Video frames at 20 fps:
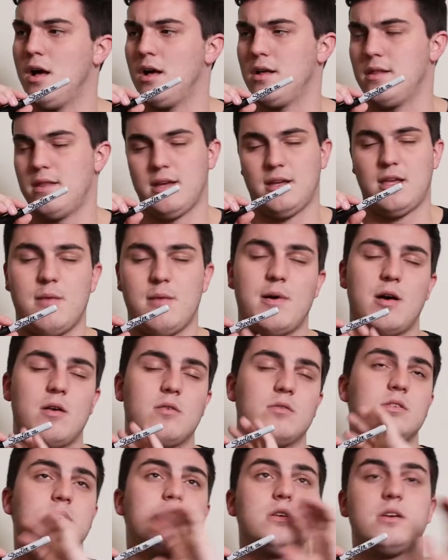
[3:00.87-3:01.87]
that
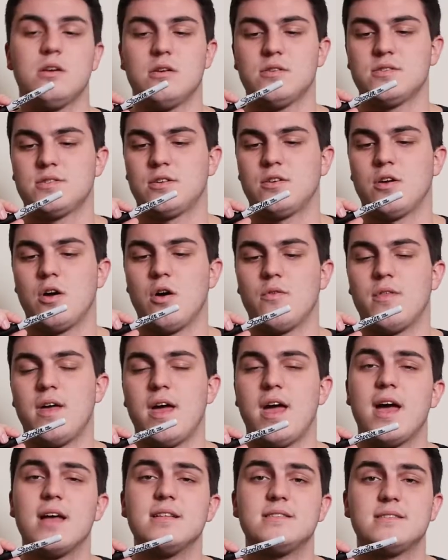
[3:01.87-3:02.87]
out years ago that
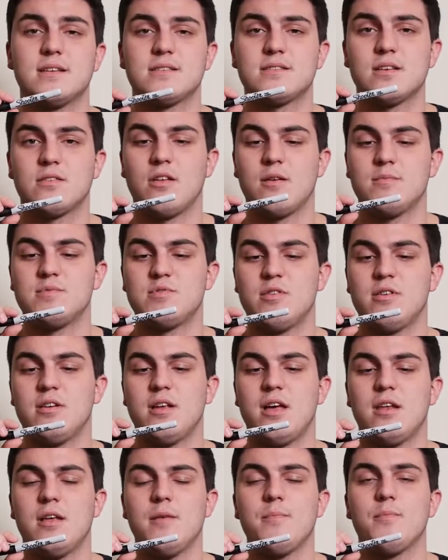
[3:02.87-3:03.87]
had 6 of clubs written
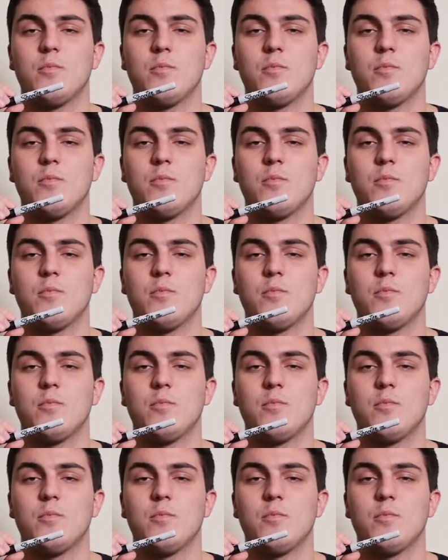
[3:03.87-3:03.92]
on it.